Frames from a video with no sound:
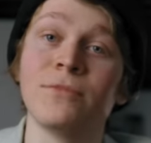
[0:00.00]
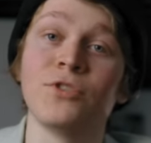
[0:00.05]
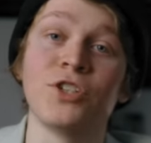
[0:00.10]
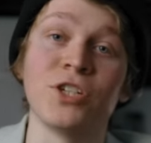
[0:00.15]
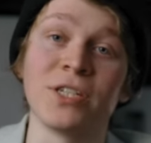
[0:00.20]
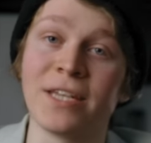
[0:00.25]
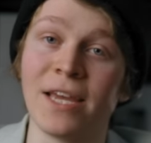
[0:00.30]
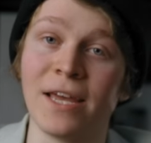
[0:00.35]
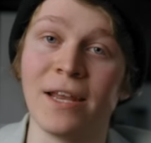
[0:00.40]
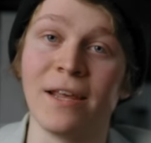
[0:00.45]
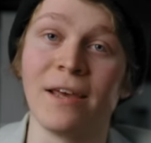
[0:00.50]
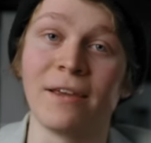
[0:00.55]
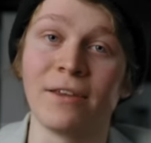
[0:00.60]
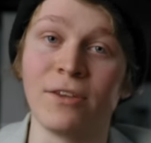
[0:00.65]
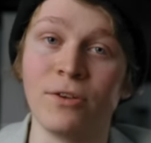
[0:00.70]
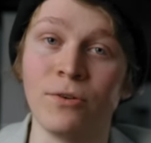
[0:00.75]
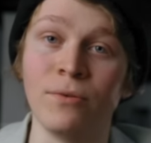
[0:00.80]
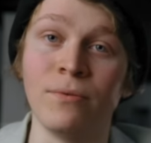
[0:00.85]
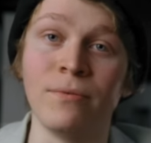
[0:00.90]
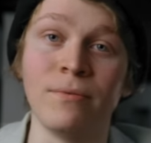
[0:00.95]
Just
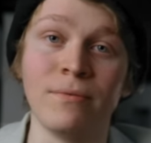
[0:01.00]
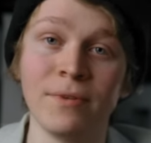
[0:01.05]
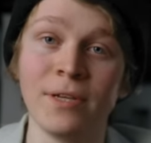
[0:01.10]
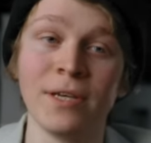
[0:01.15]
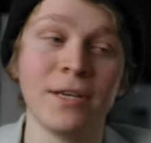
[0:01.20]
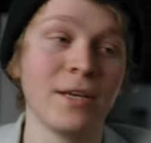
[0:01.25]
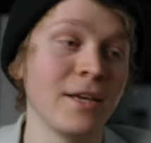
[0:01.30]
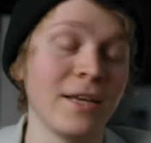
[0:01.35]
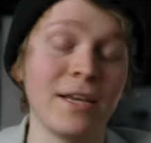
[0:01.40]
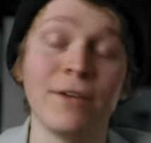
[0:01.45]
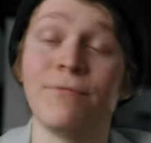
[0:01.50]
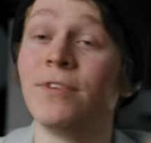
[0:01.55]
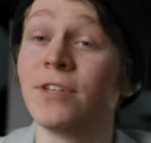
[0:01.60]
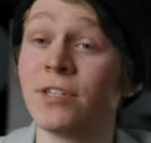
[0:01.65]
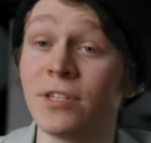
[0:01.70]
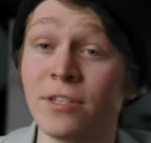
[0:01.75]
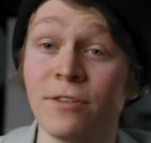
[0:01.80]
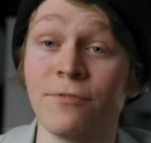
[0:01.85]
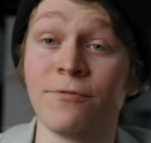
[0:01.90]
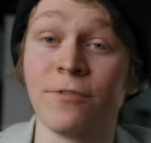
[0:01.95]
kidding. If
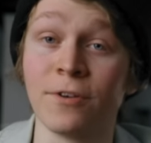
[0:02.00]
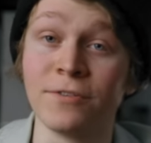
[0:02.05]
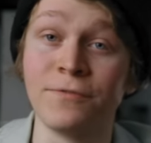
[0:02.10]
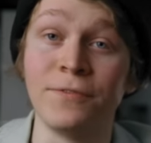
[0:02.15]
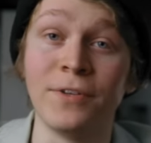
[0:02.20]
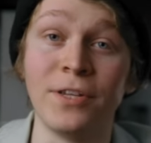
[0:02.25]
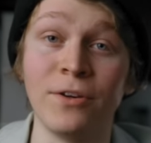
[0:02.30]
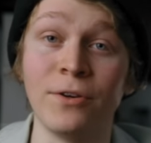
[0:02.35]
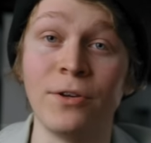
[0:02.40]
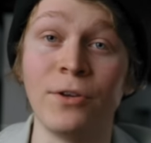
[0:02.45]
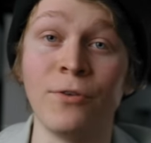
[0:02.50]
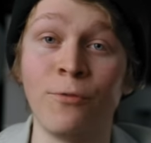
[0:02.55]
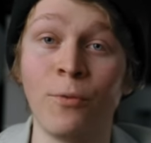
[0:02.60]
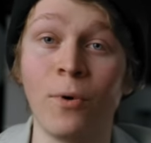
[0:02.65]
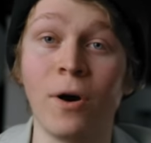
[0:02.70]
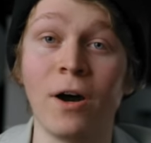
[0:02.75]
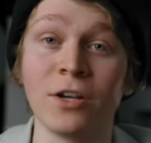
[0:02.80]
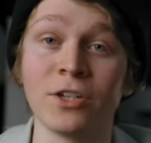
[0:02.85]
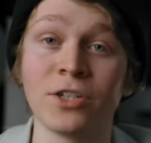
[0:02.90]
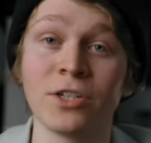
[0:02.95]
this is the first video you've
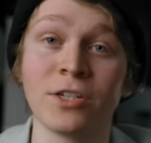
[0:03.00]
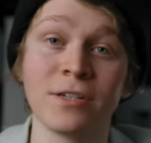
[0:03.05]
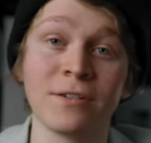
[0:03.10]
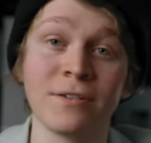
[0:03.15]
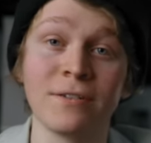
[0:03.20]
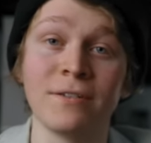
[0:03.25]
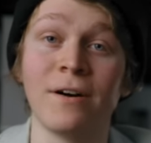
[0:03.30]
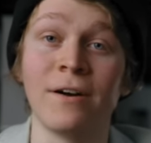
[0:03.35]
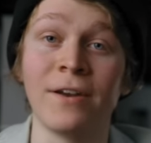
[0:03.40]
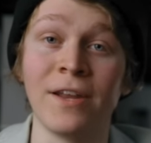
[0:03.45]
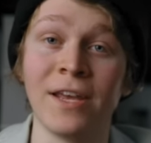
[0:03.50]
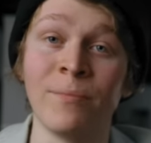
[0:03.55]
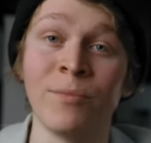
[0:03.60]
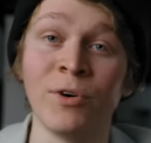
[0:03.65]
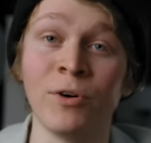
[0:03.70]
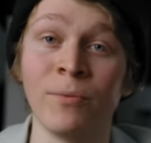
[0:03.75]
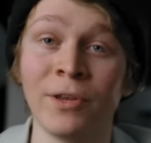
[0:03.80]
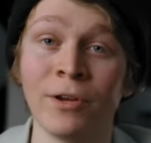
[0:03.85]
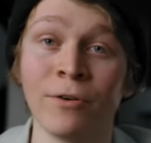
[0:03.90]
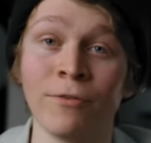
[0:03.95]
watched on
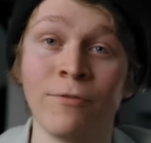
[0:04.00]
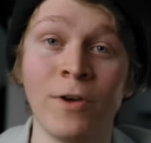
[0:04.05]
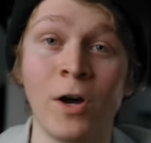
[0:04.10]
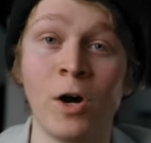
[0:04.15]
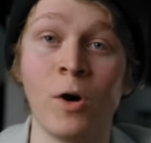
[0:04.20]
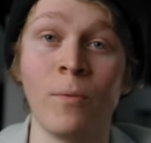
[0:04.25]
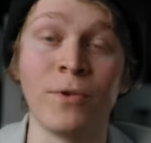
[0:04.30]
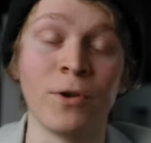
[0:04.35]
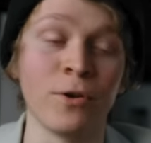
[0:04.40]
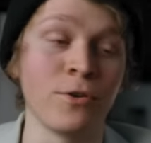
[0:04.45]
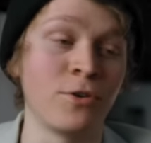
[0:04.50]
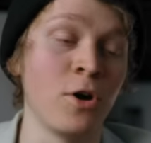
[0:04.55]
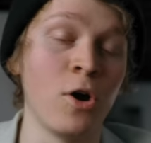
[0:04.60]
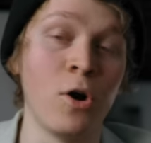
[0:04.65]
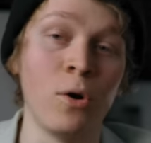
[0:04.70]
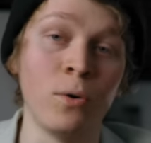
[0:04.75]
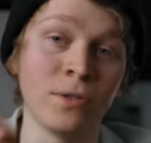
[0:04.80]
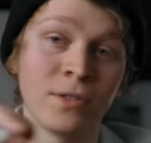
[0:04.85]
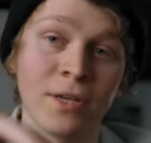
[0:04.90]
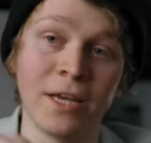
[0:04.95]
8mm film, your
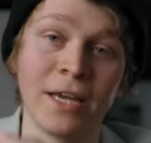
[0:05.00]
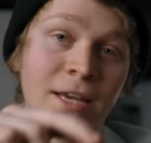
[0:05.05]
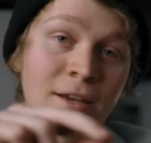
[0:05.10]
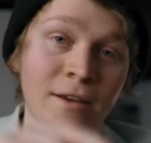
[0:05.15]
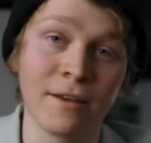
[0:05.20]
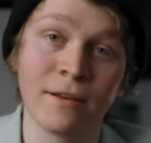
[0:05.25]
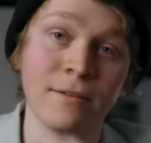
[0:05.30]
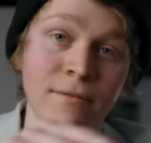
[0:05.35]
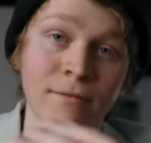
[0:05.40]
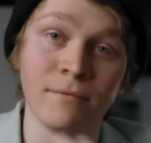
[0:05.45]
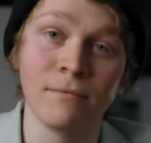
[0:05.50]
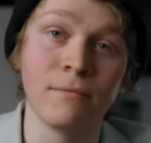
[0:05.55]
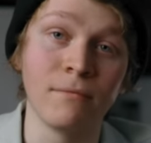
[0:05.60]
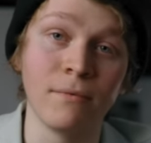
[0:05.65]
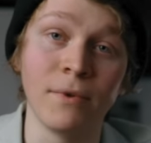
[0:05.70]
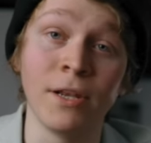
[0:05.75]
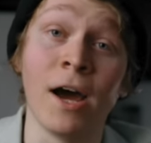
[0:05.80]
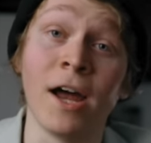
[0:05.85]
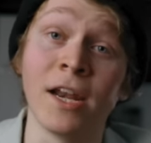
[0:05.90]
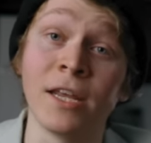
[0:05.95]
toe is like
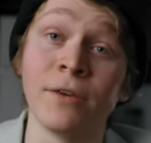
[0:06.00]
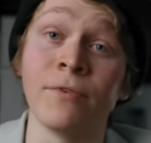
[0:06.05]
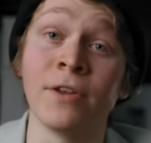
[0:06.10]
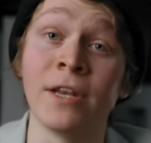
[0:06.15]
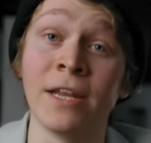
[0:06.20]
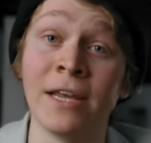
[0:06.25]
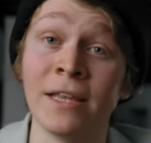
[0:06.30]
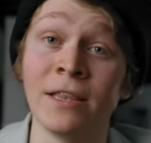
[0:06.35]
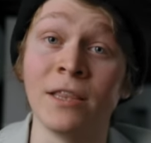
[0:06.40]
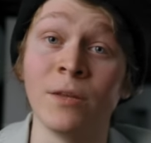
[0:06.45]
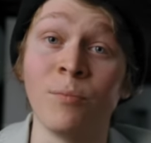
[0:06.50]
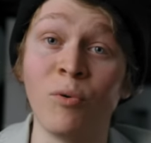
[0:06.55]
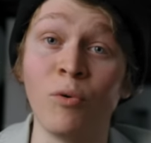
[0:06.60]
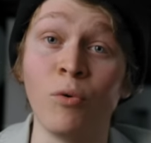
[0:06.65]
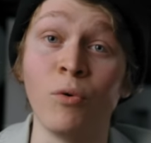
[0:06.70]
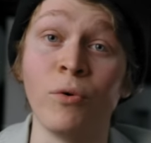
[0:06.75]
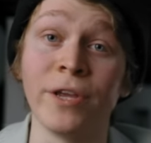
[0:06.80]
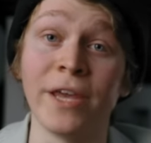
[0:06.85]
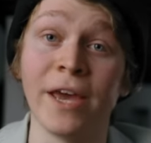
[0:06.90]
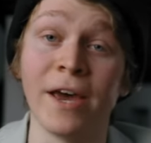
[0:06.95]
not even in the
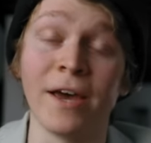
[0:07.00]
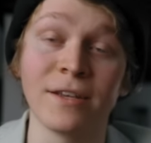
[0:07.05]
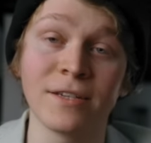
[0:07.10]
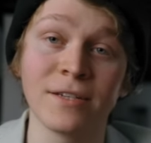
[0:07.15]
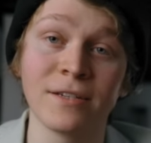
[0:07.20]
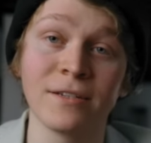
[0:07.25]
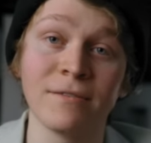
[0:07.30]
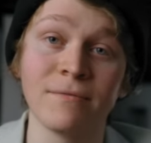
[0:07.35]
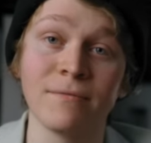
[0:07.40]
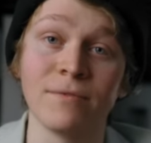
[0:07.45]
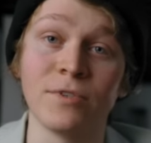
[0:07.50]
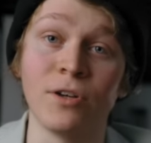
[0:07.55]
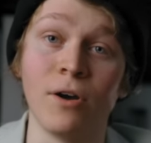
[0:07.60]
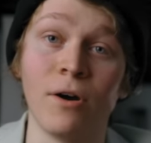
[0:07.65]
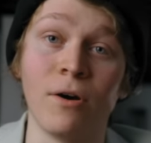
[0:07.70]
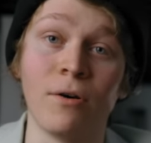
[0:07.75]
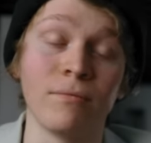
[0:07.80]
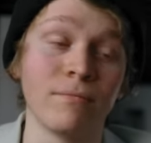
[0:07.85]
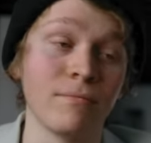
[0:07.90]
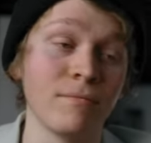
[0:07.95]
pool yet.
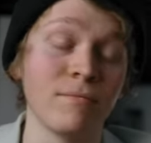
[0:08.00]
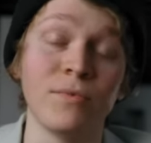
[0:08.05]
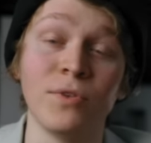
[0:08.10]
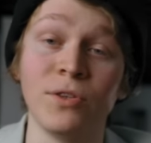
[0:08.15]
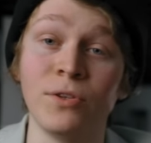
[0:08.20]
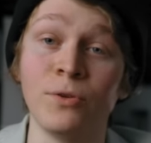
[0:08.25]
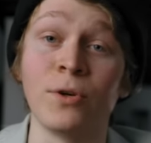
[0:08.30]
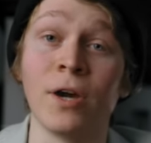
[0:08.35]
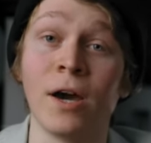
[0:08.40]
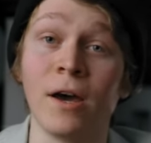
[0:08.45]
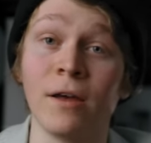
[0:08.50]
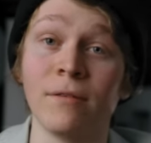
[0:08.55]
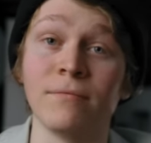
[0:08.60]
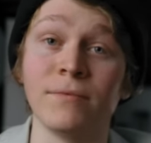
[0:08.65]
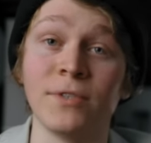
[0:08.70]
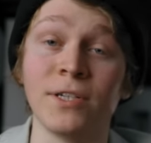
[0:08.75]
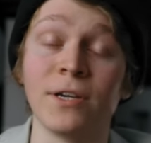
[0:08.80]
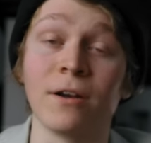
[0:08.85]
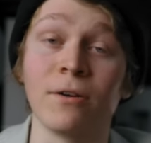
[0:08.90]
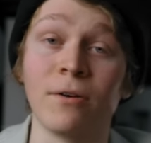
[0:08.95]
So you got
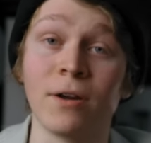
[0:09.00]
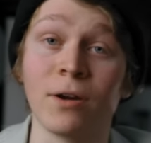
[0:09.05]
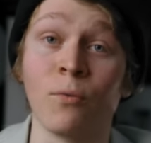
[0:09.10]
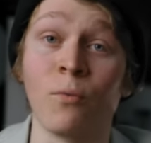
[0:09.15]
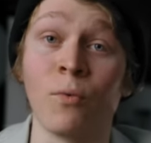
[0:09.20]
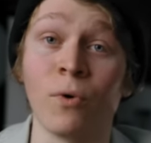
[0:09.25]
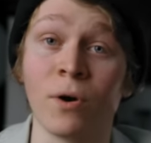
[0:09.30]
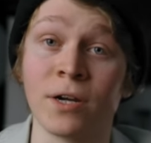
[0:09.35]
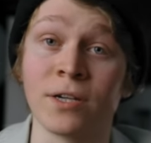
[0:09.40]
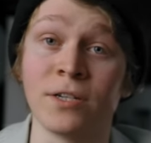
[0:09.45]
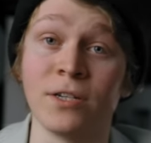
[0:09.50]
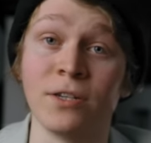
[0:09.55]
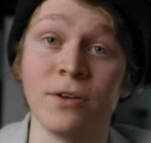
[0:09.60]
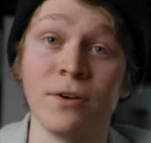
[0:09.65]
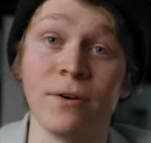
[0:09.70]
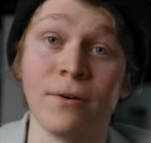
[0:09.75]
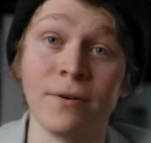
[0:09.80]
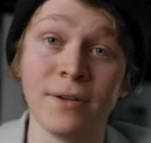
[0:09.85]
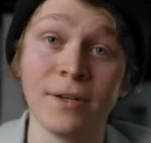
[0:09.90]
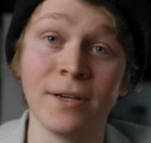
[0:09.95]
a lot of work to
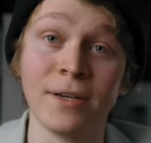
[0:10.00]
do,